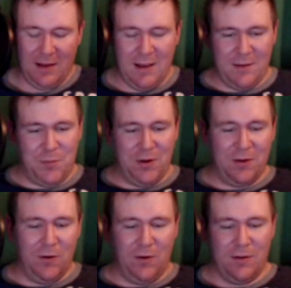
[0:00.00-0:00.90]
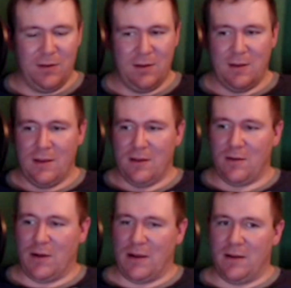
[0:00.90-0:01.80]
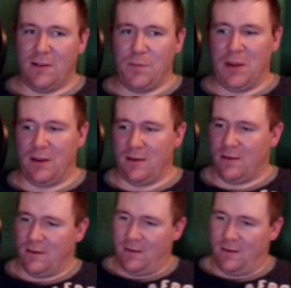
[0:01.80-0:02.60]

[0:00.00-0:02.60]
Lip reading: That's pretty cool. So we got another pin.